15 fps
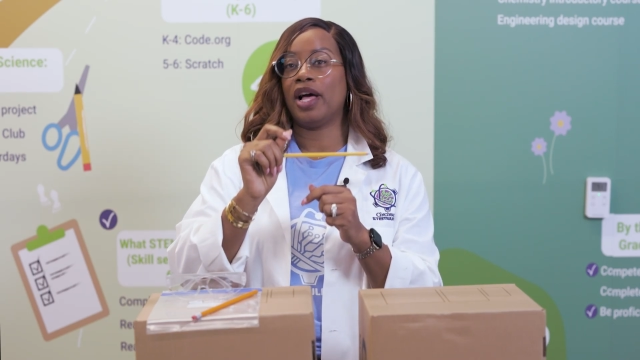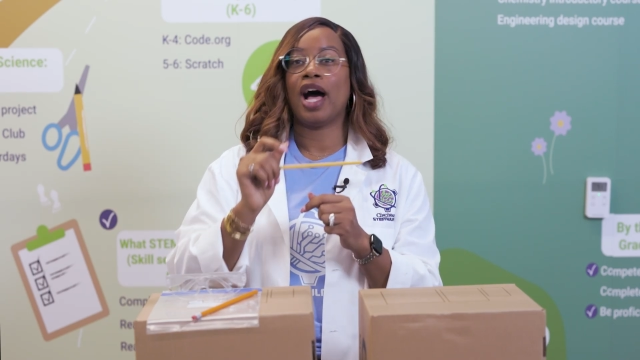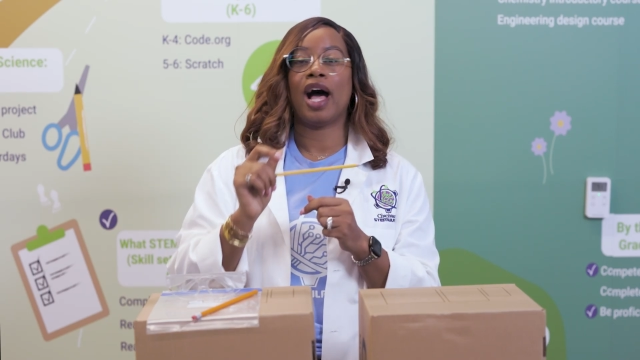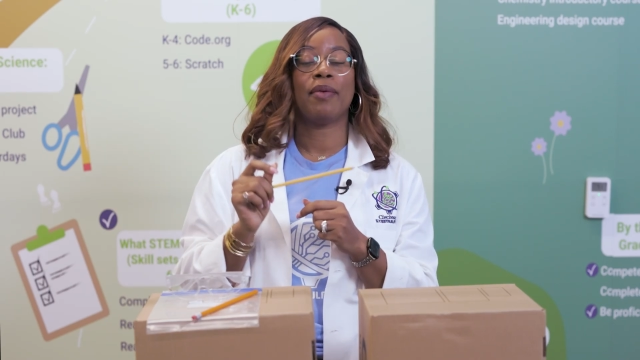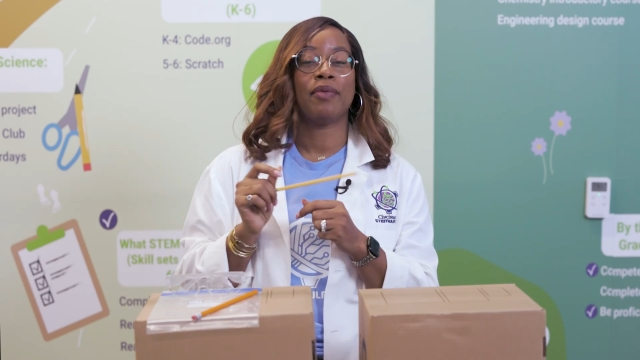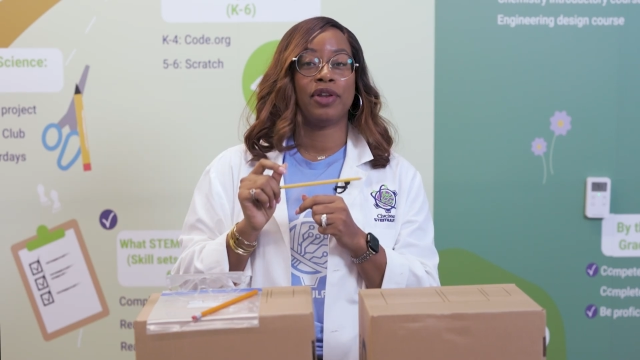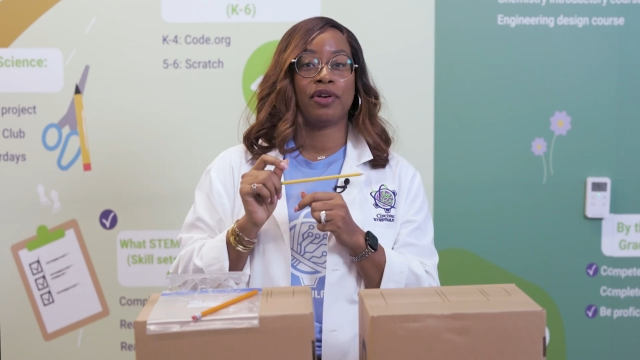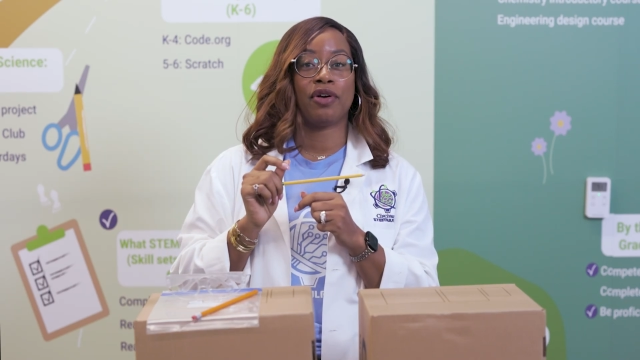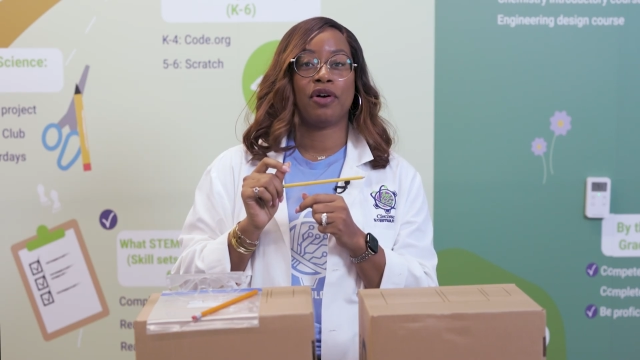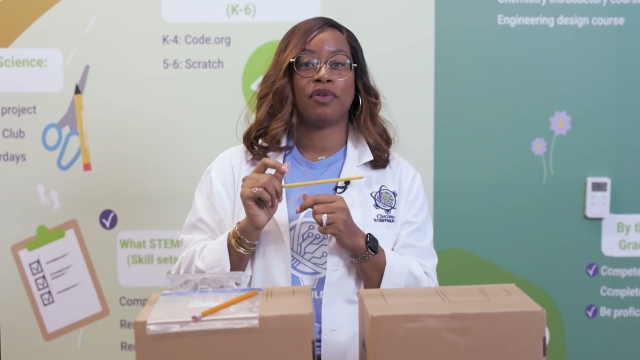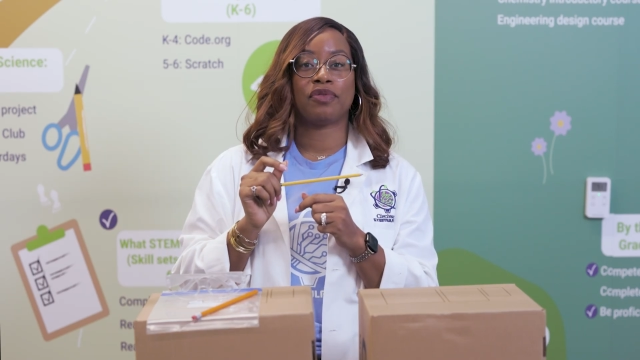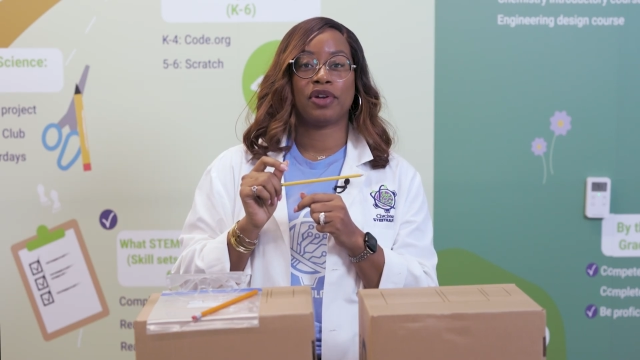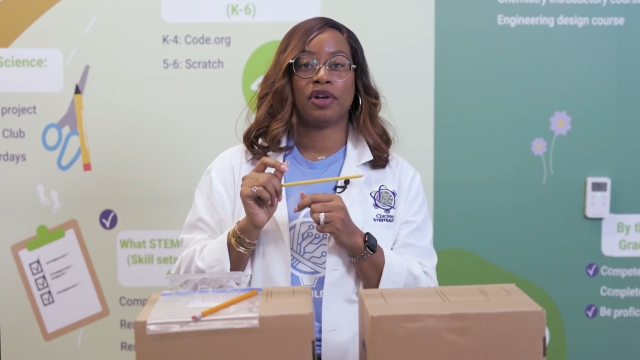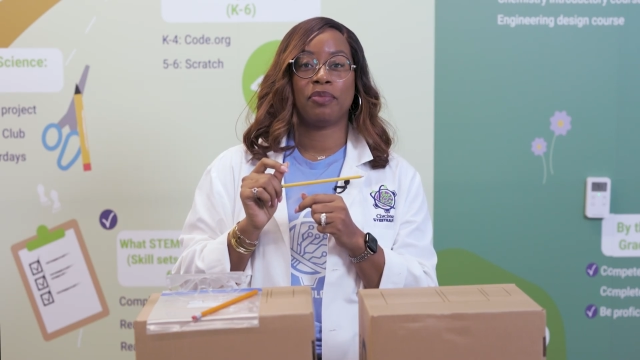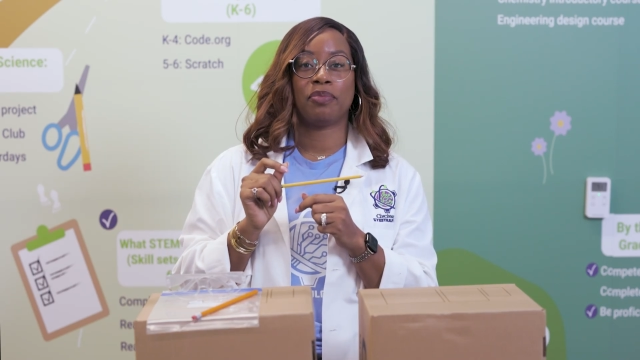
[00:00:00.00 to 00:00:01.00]
I'm going to call
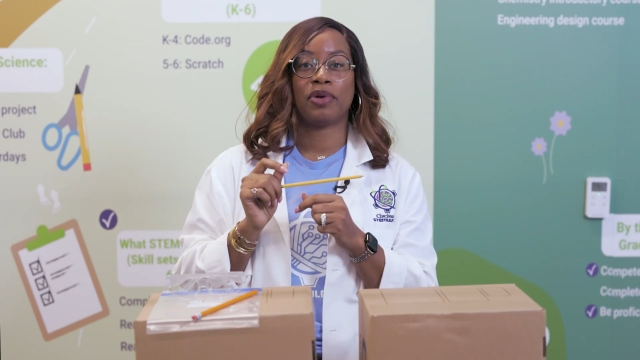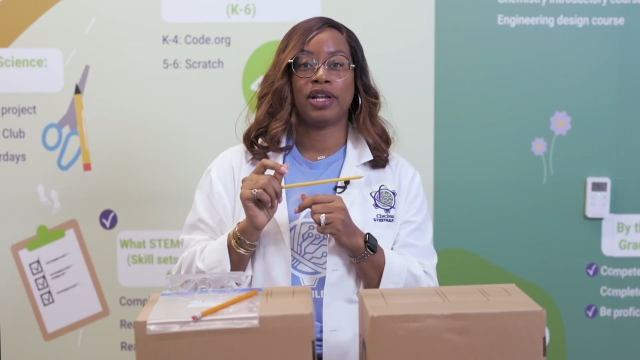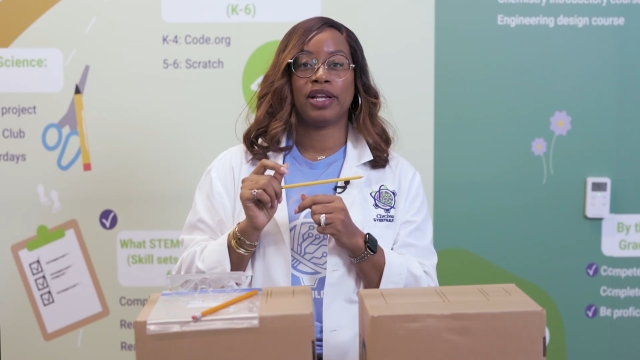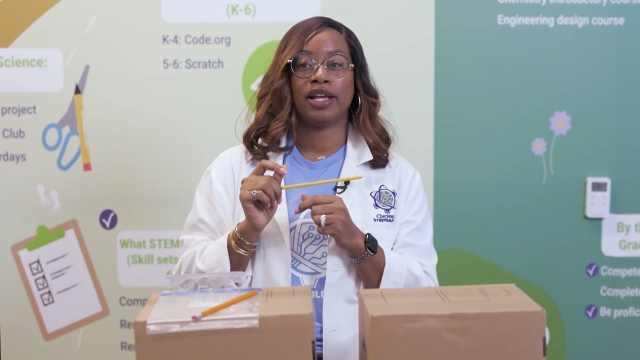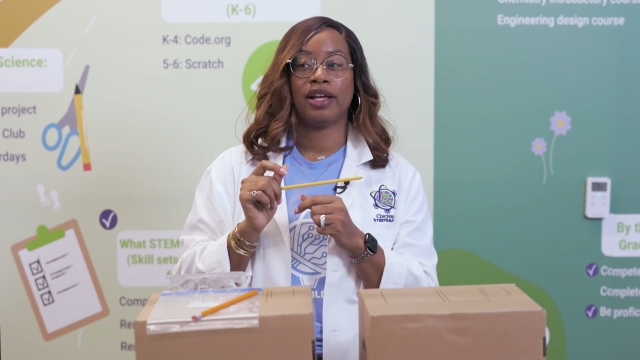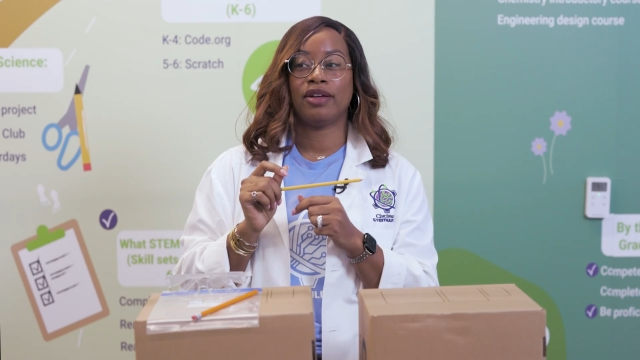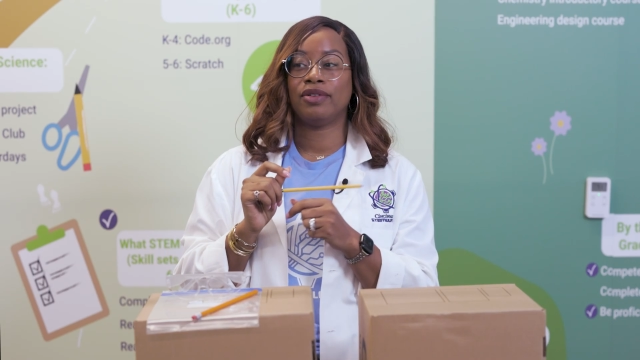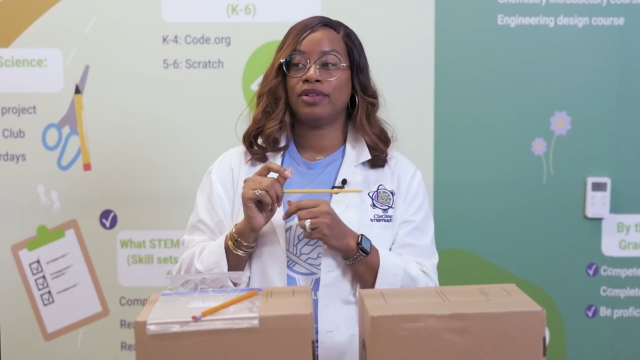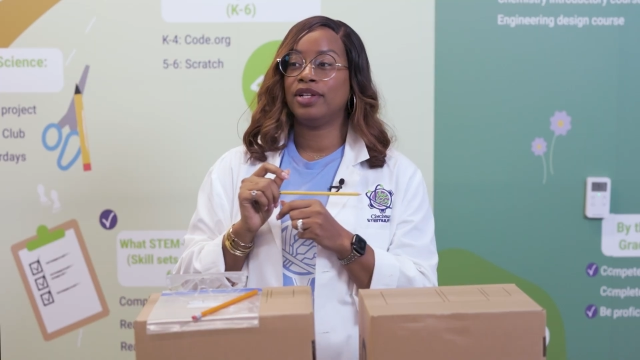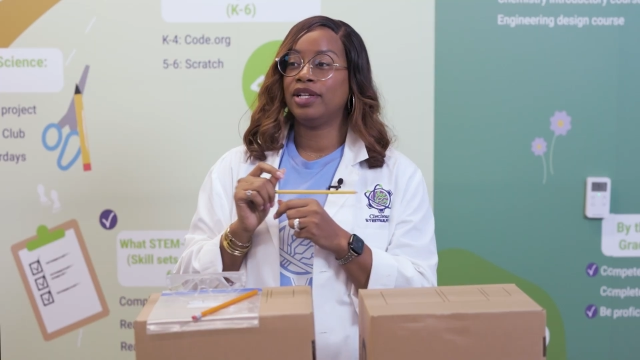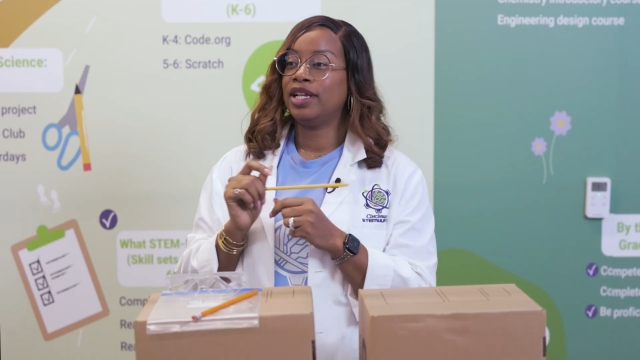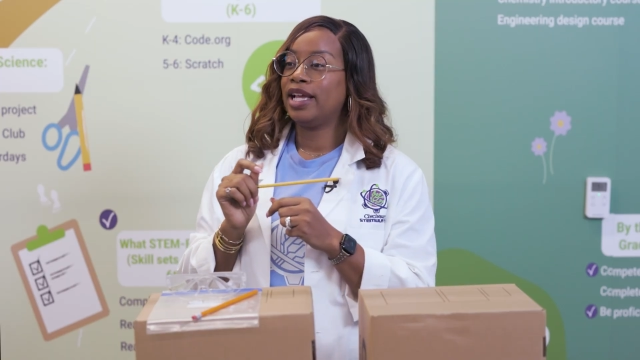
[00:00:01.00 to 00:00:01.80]
for help right now.